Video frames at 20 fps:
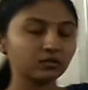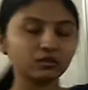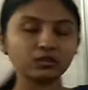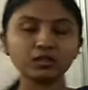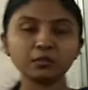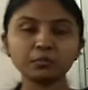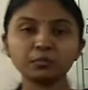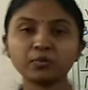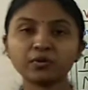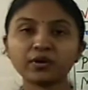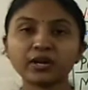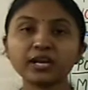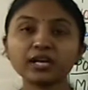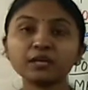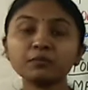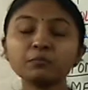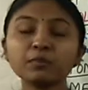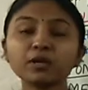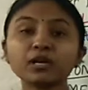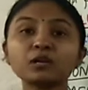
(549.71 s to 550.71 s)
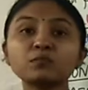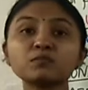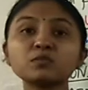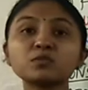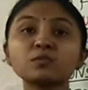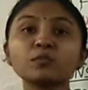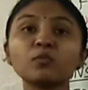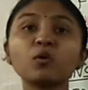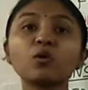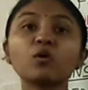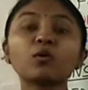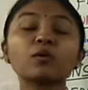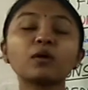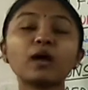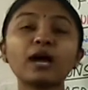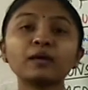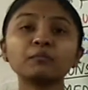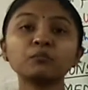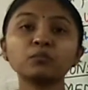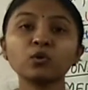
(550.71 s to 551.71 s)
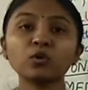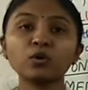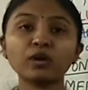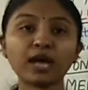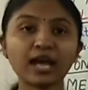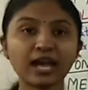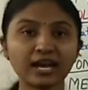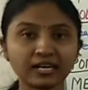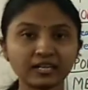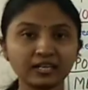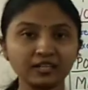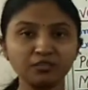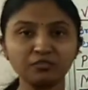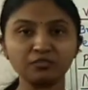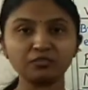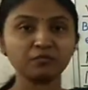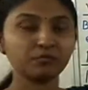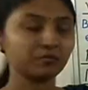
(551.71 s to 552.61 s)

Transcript: The brain becomes more and more active,